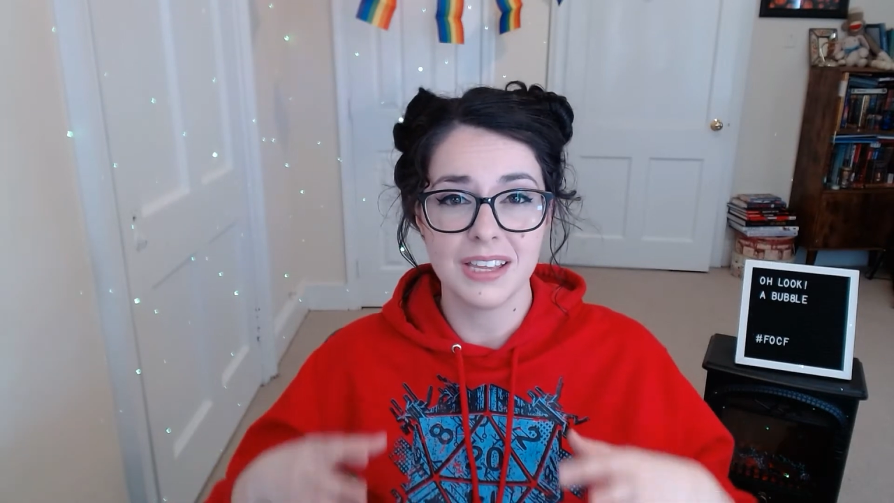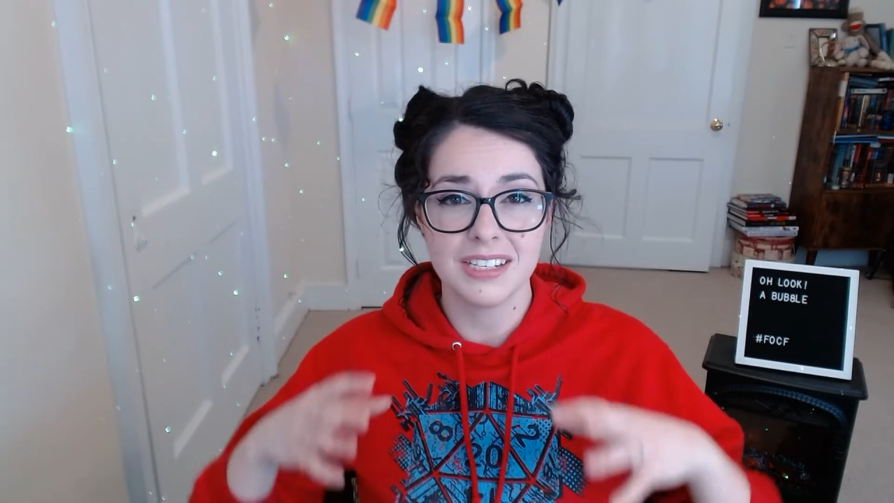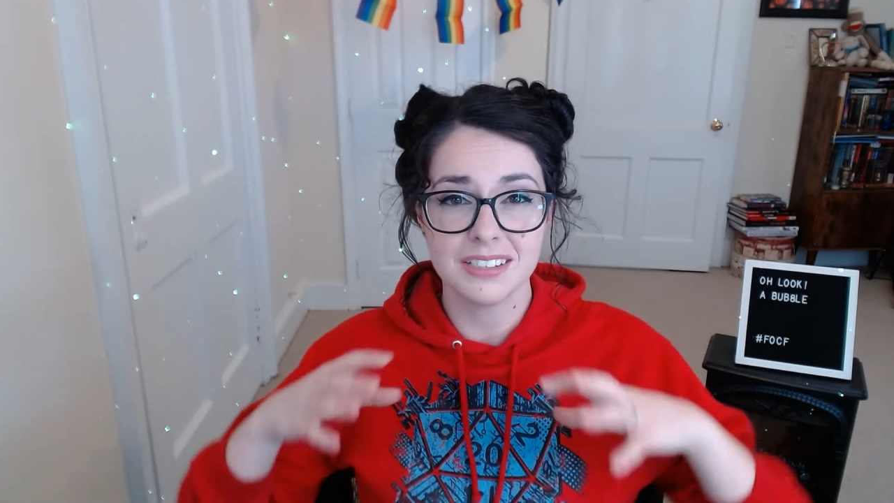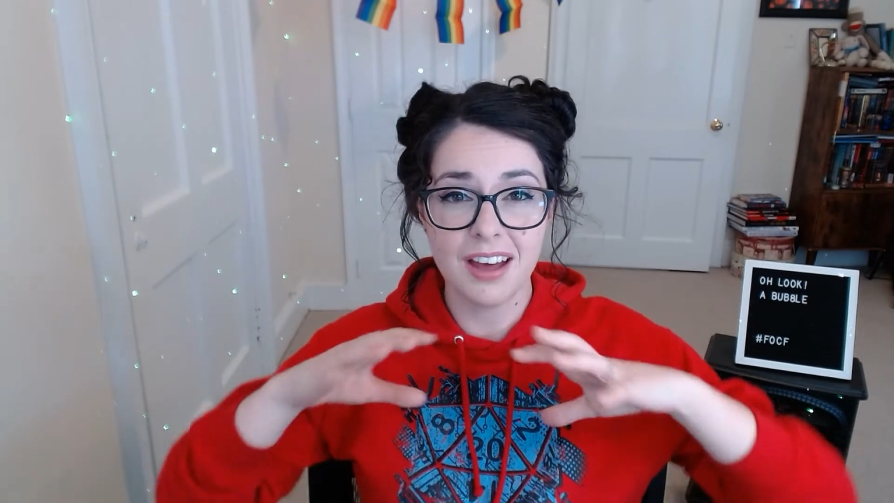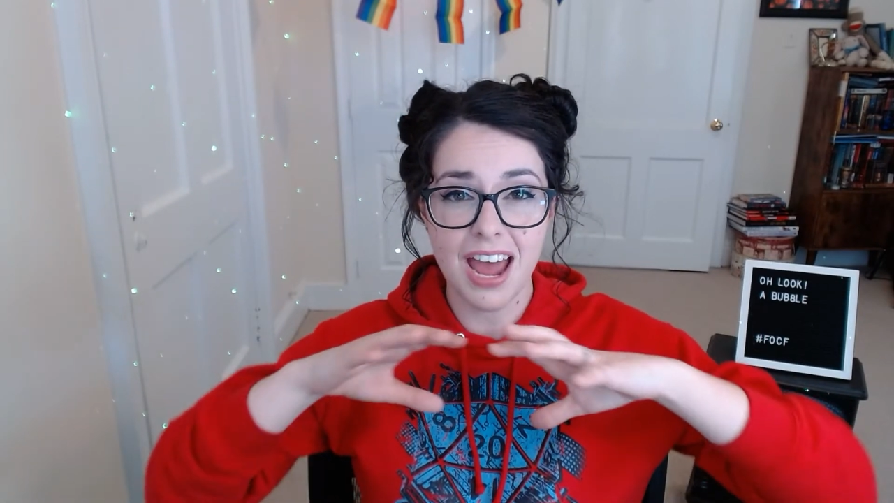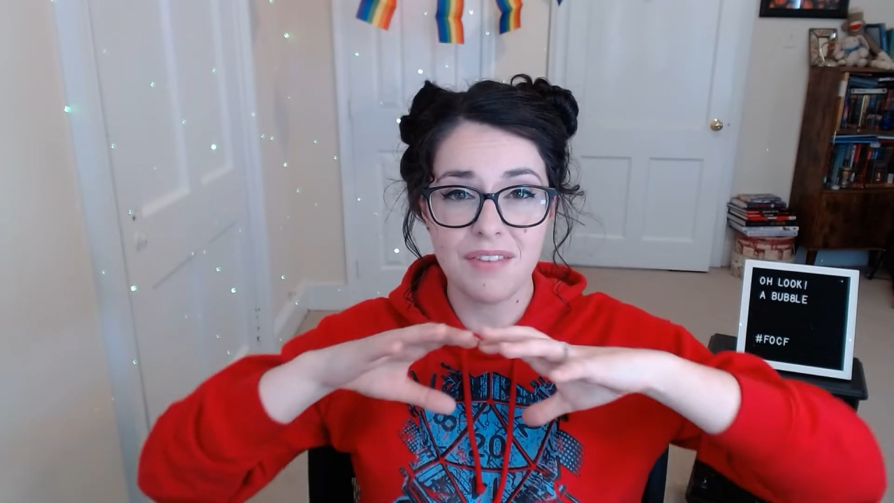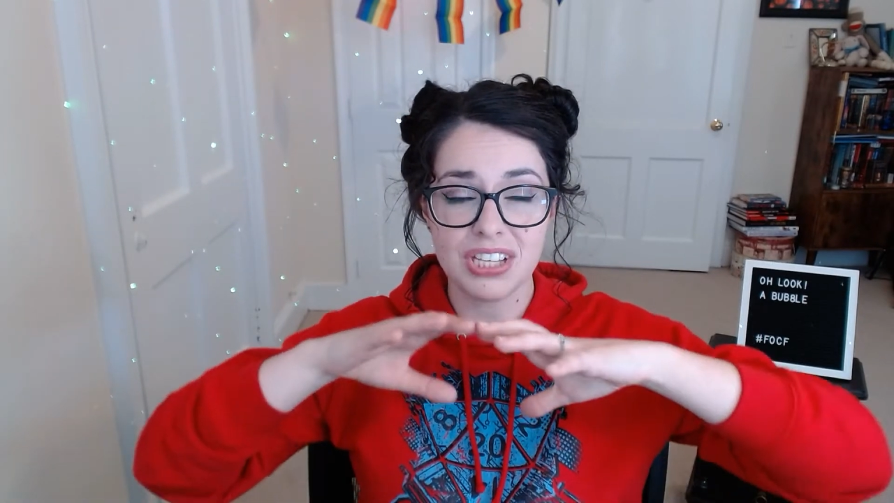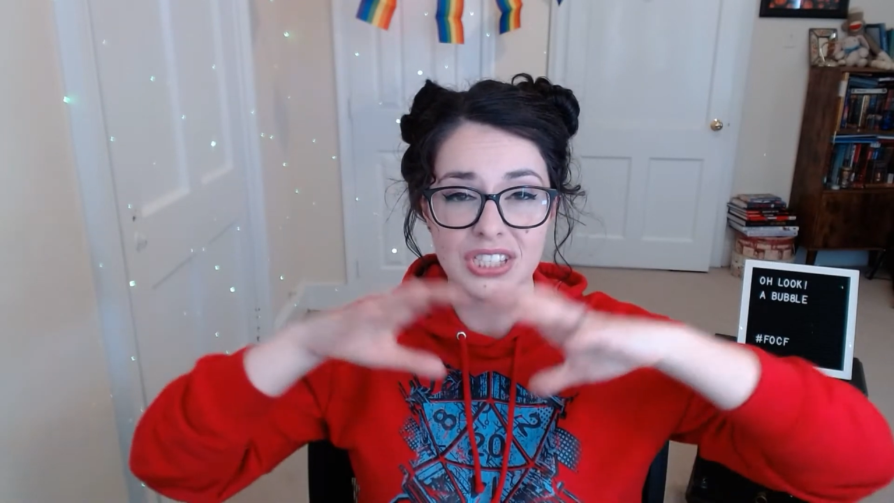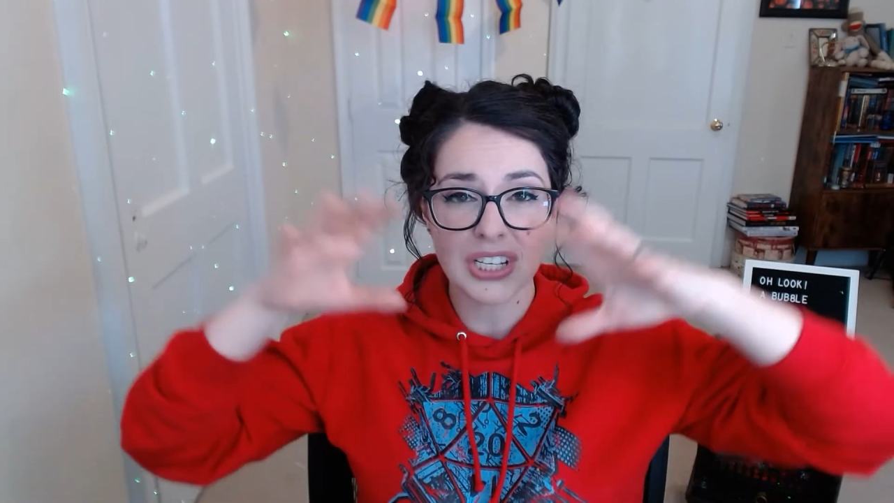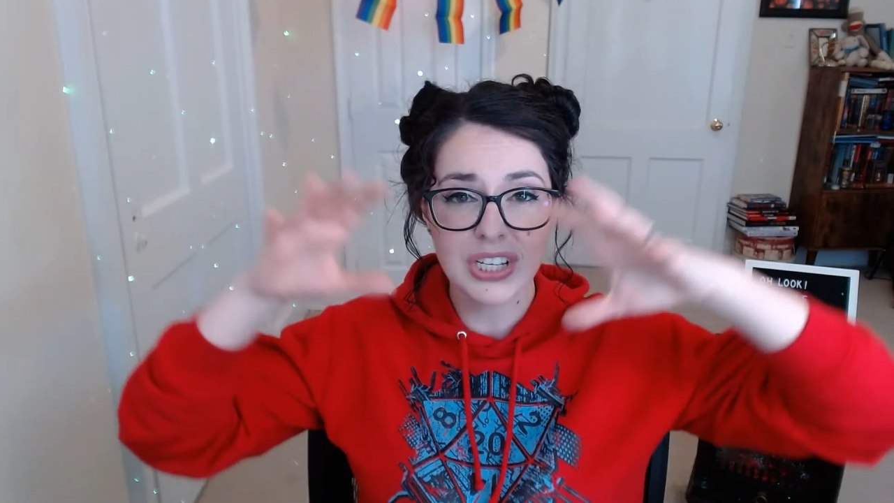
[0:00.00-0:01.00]
that does not have a
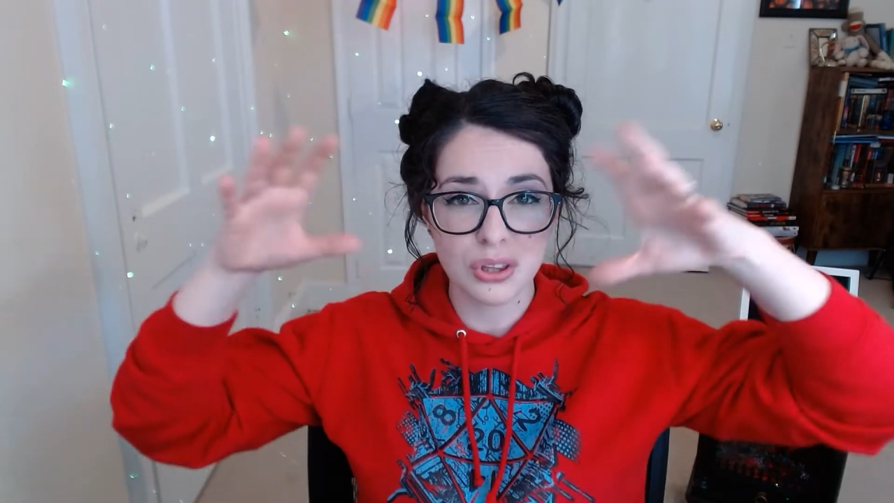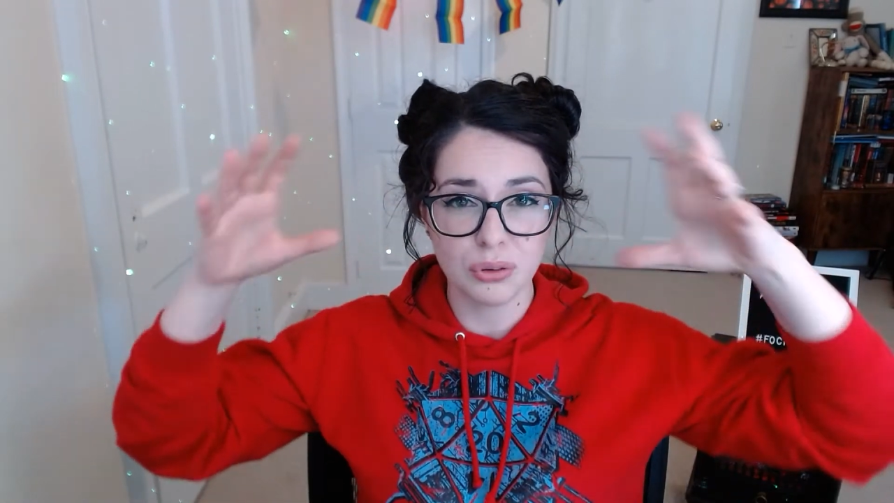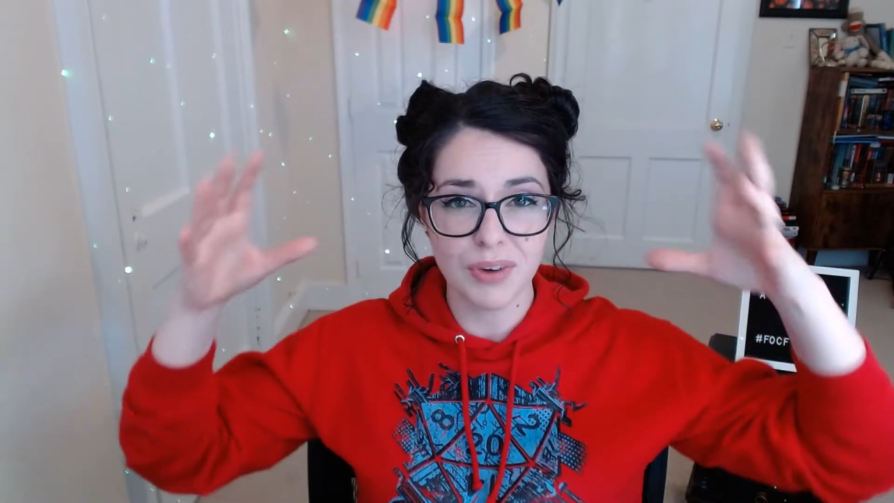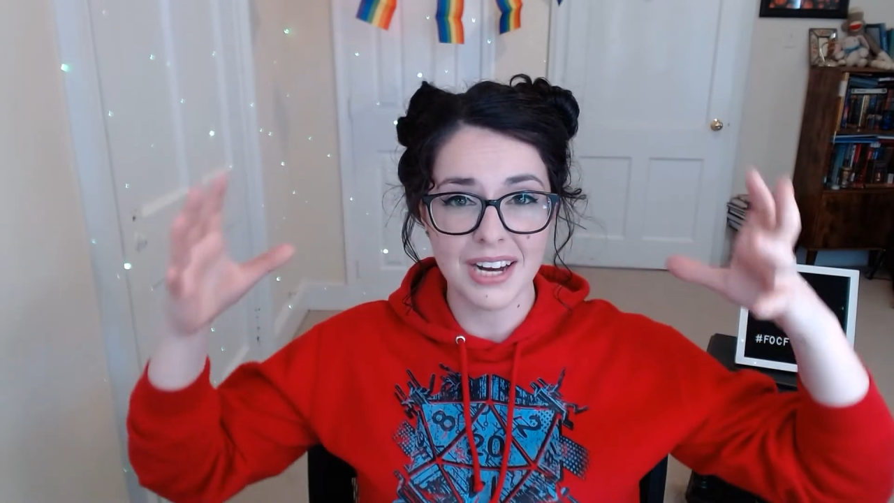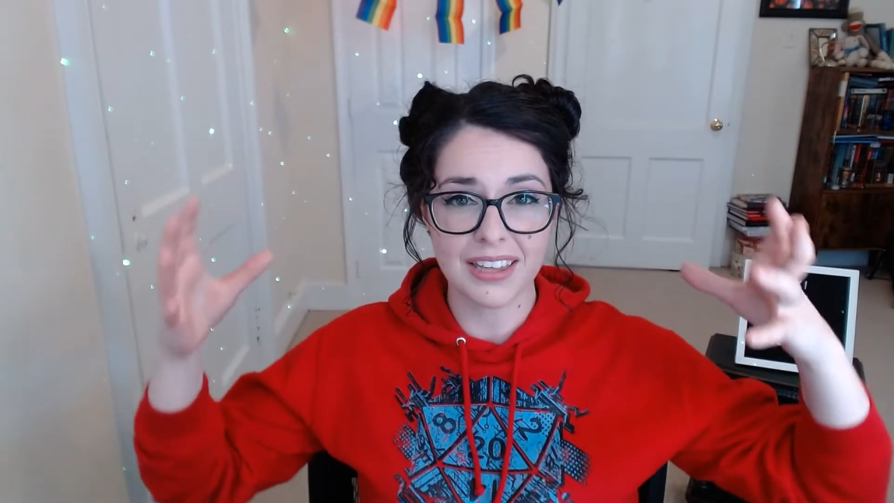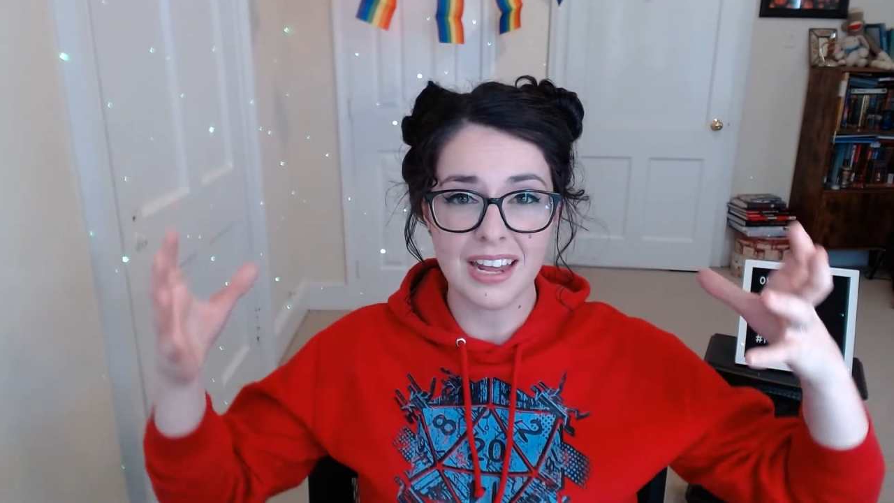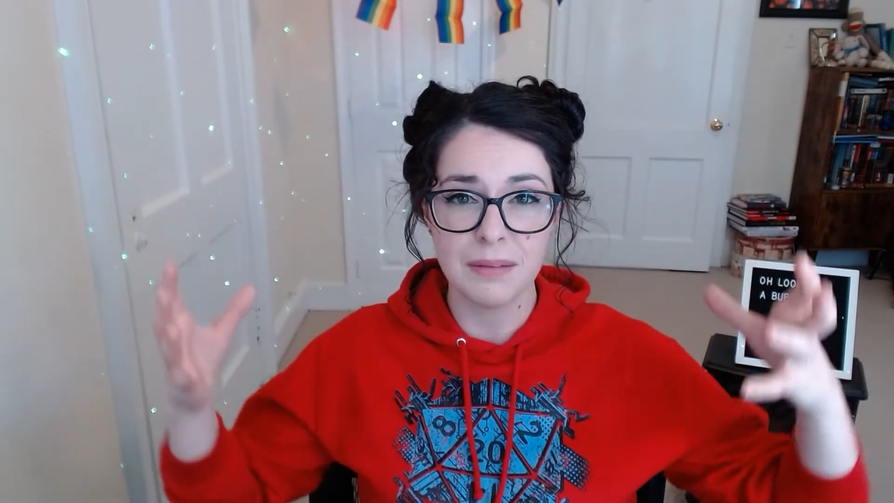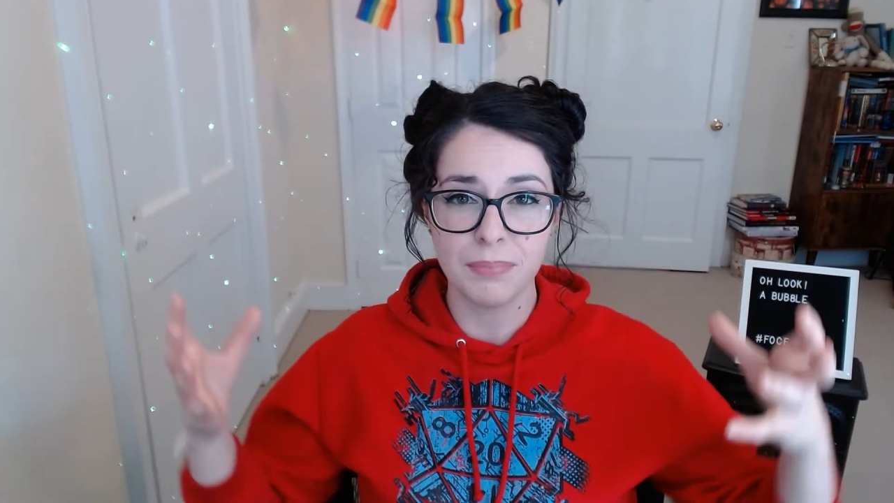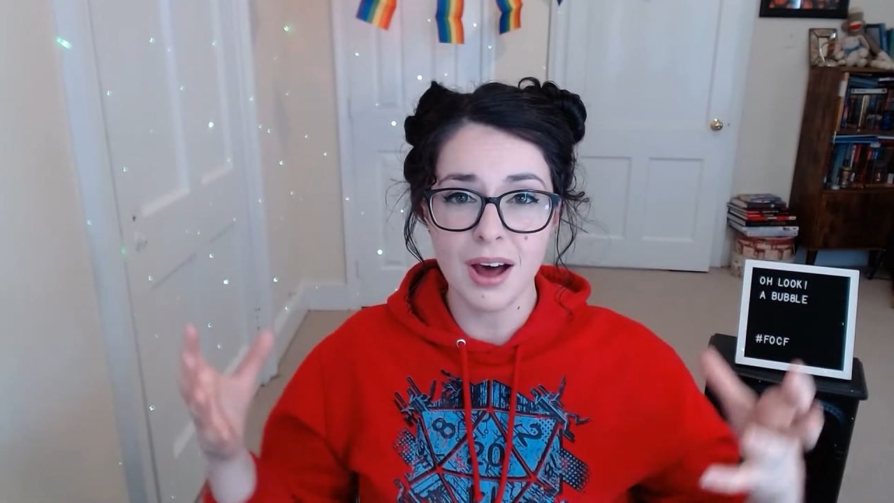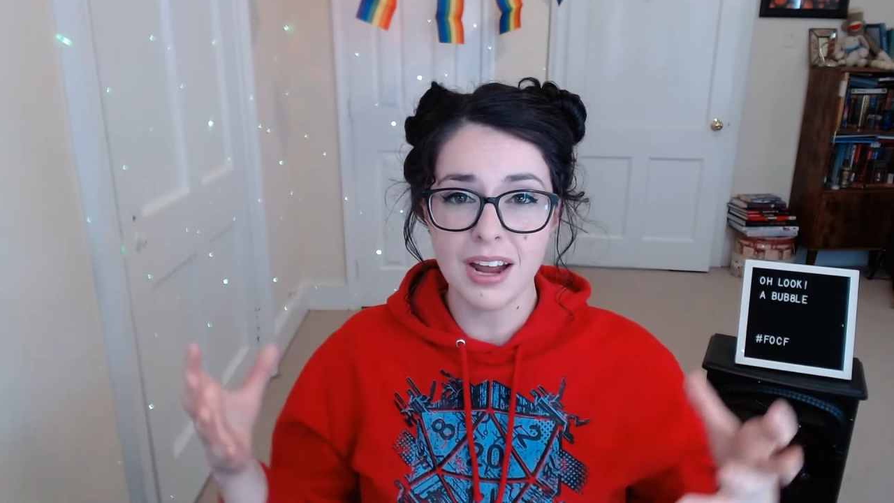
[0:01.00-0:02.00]
singular
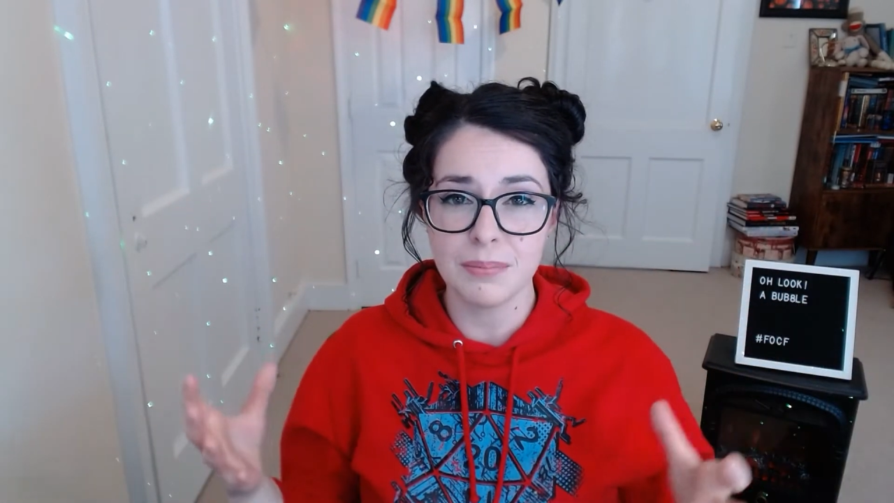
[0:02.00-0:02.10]
regulating body,